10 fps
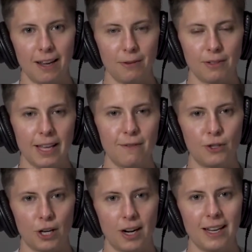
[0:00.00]
life
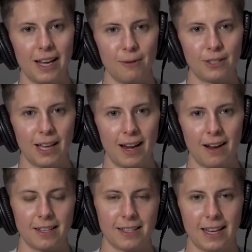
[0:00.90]
journey, I would say. And
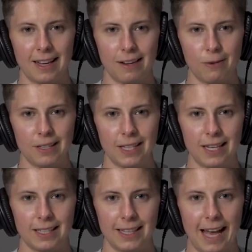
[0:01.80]
honestly, I kind of want to dig
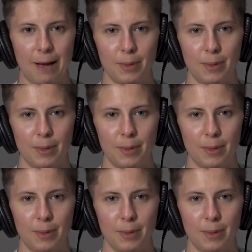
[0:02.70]
into that.